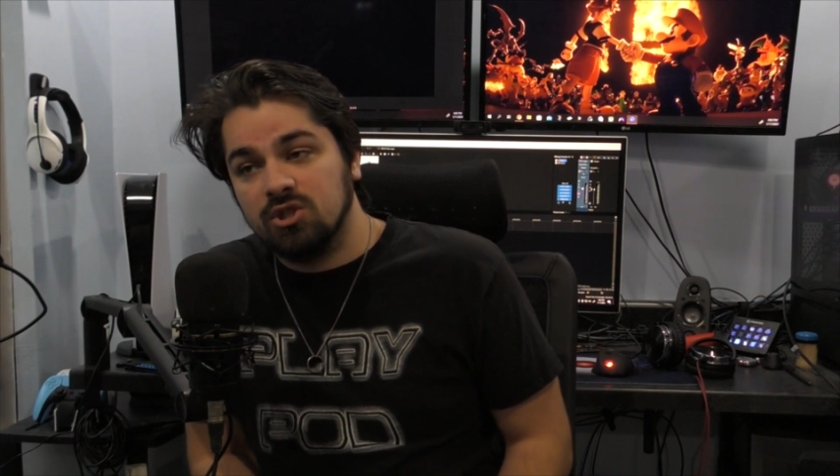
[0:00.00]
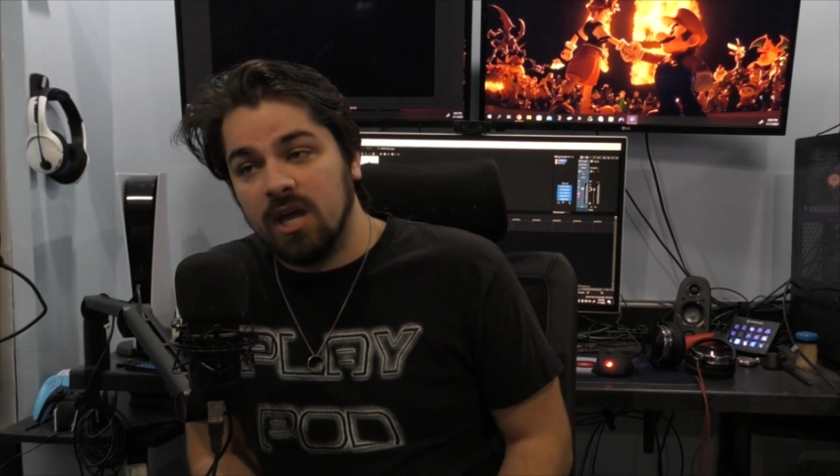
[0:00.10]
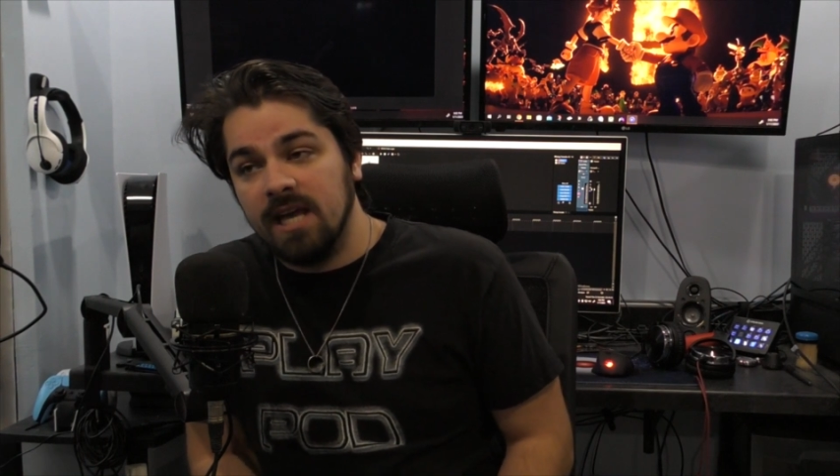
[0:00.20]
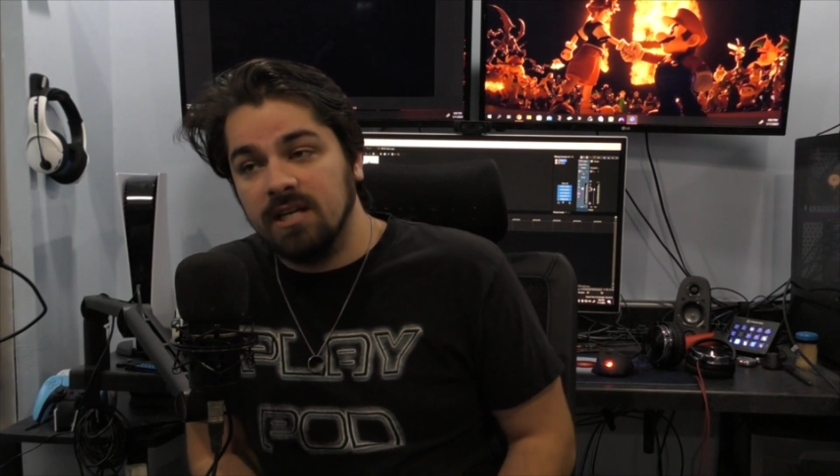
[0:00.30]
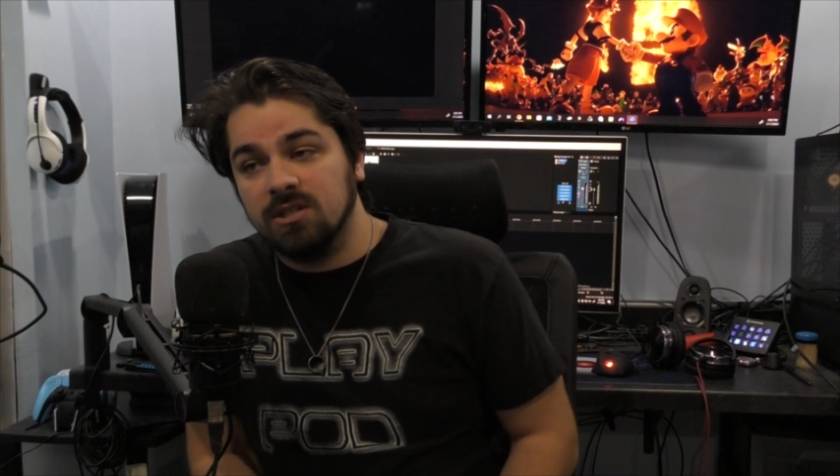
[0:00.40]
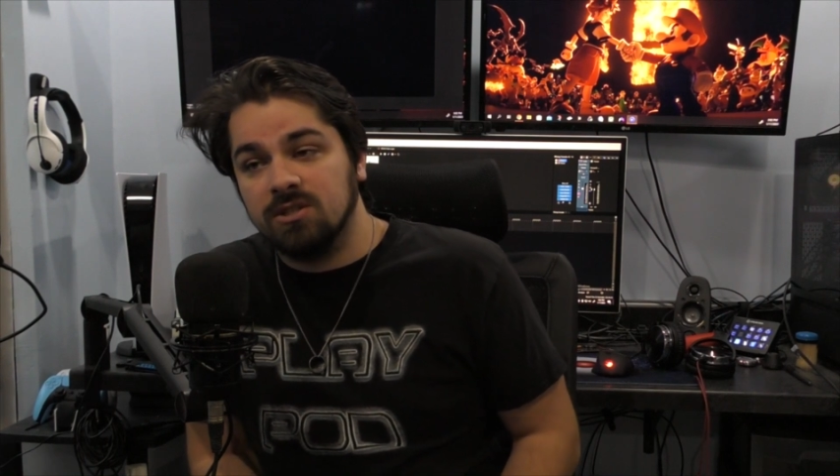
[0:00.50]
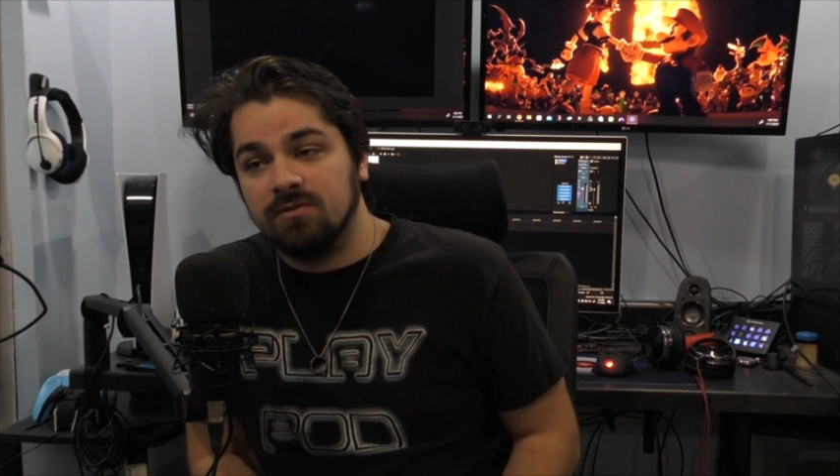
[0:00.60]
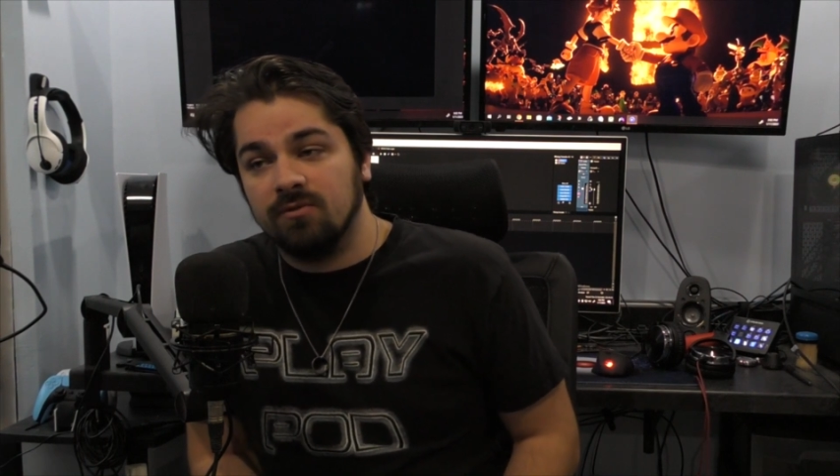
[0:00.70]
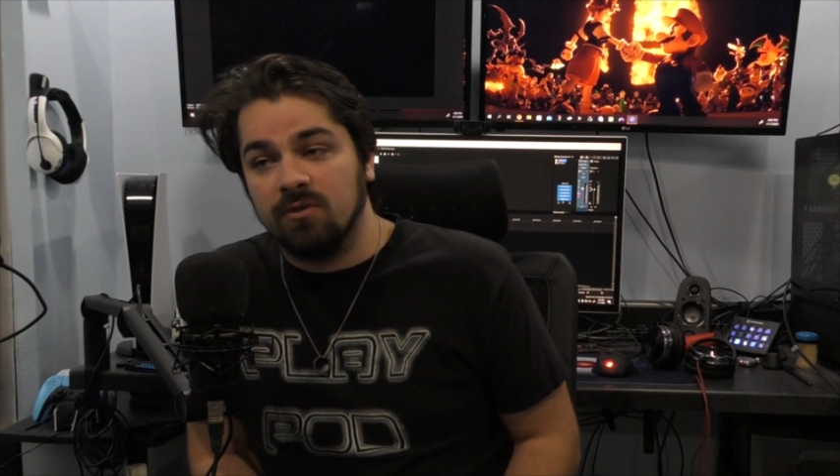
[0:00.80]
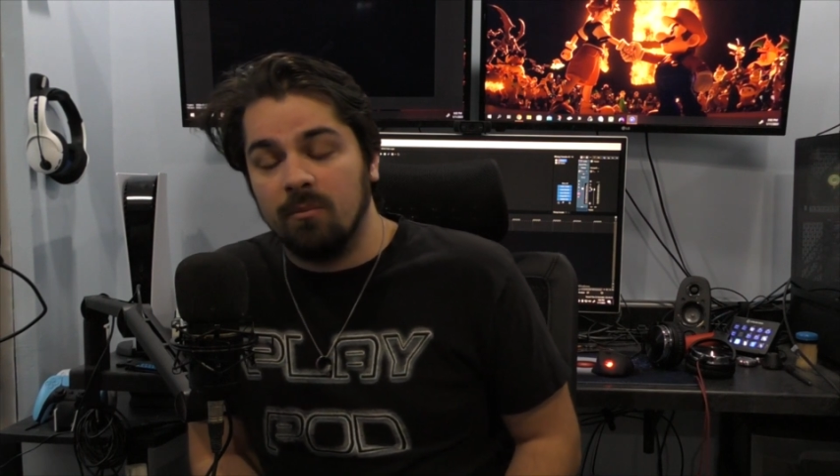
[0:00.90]
change
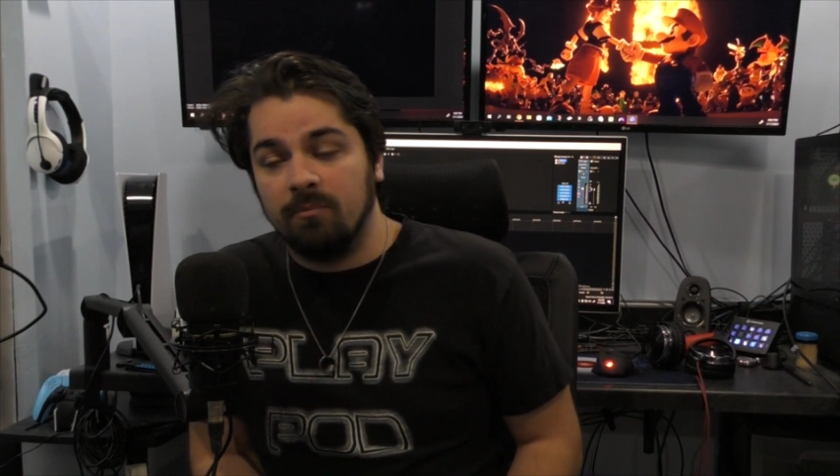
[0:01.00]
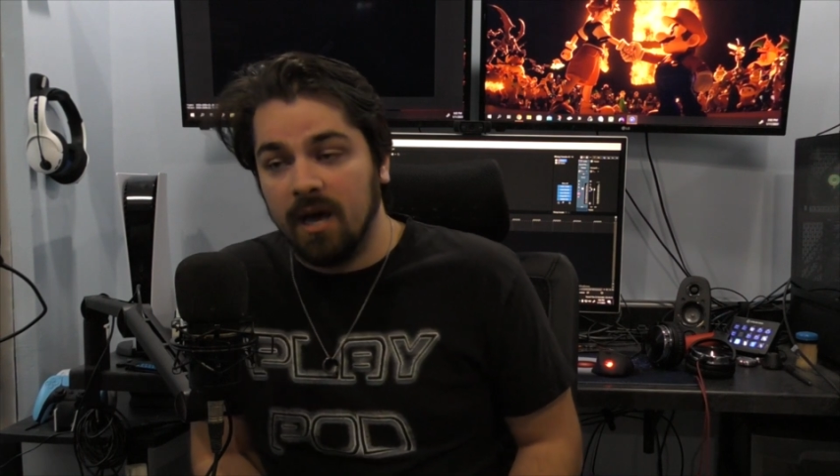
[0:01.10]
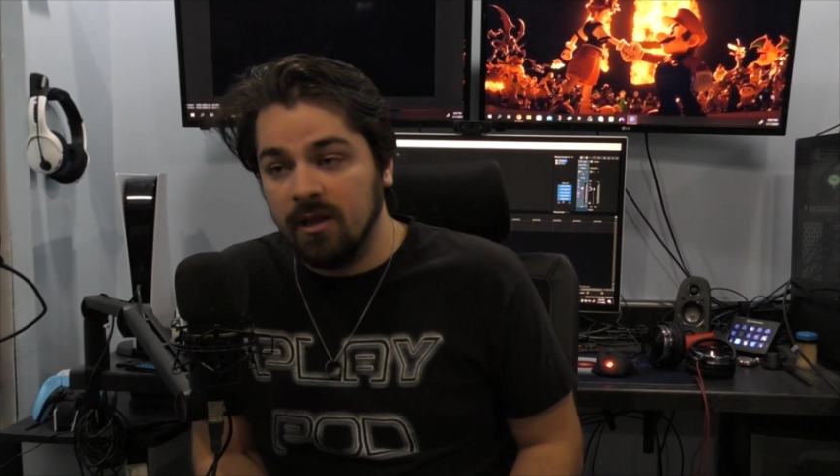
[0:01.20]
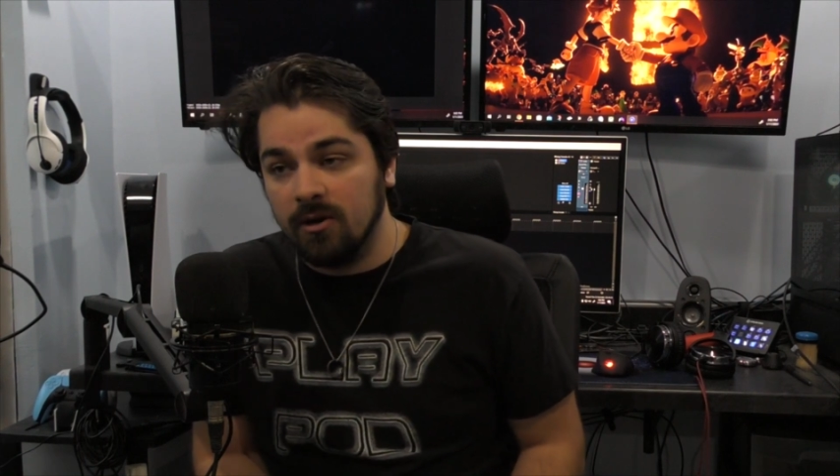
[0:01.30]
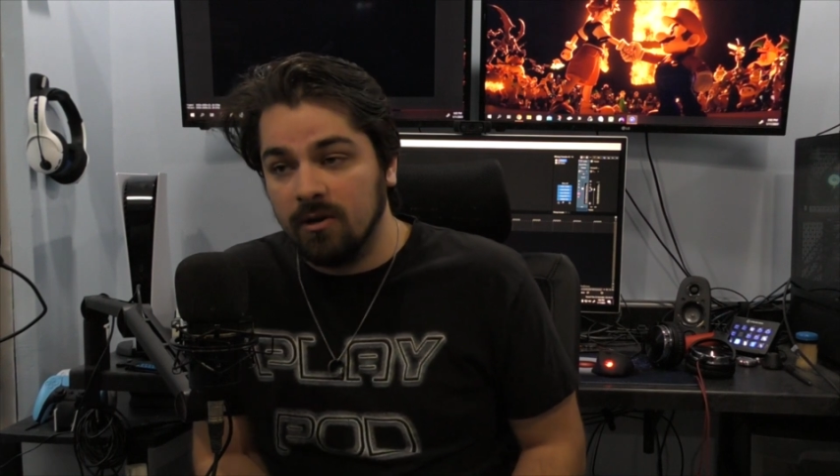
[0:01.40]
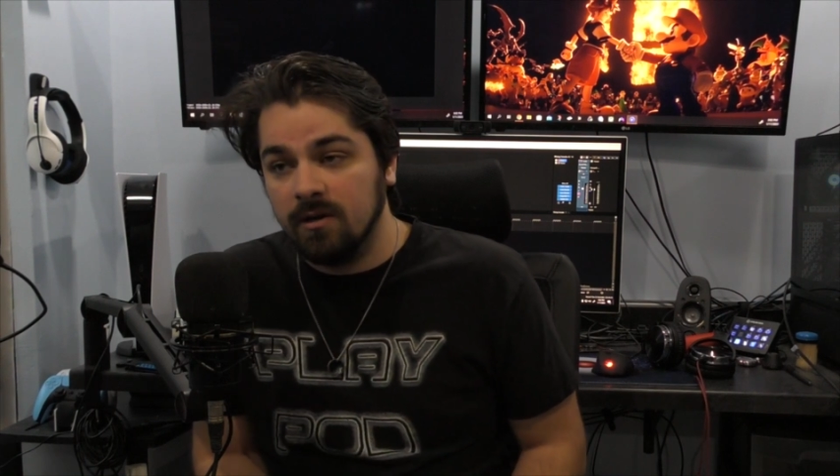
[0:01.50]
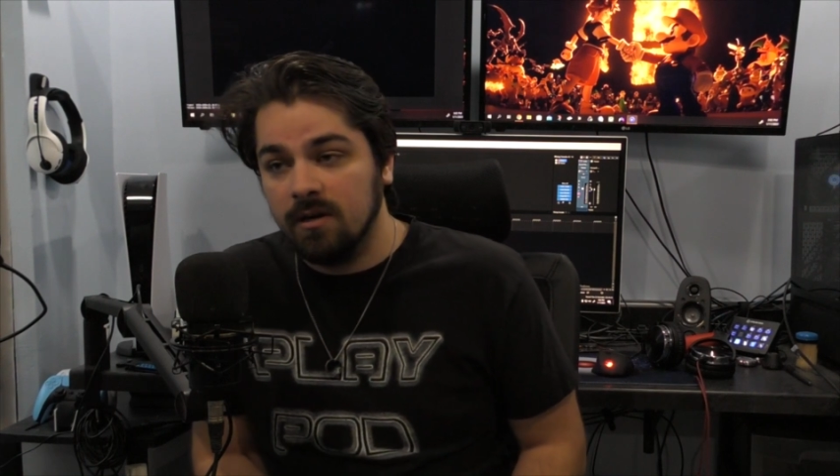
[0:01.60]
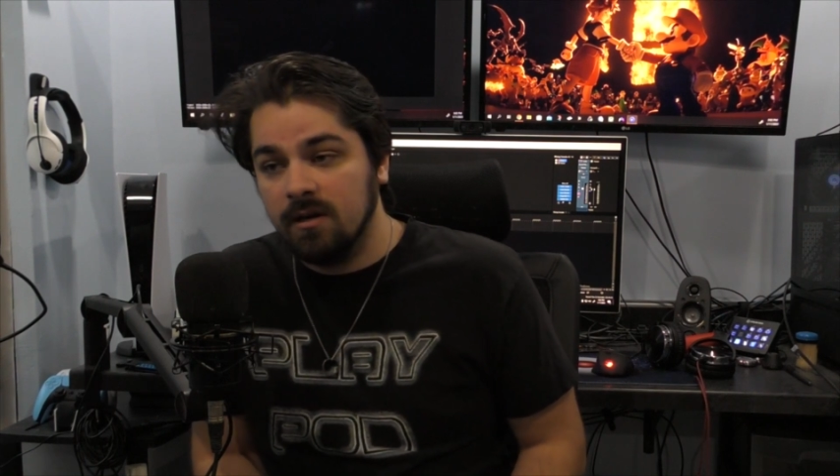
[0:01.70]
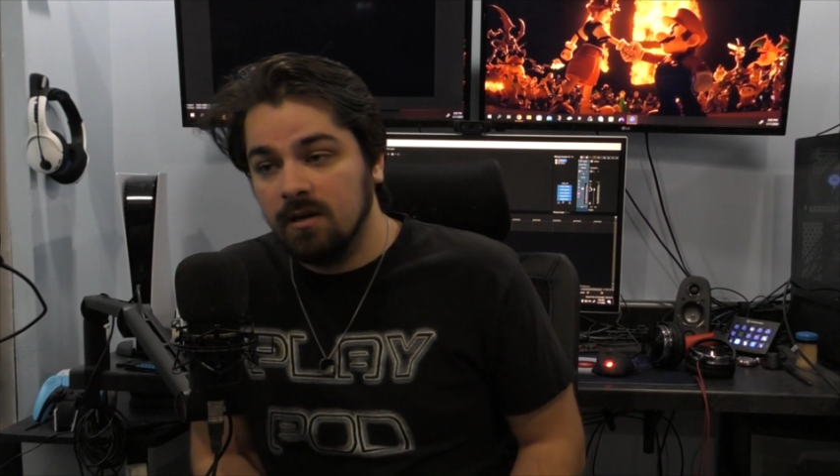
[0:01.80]
for the better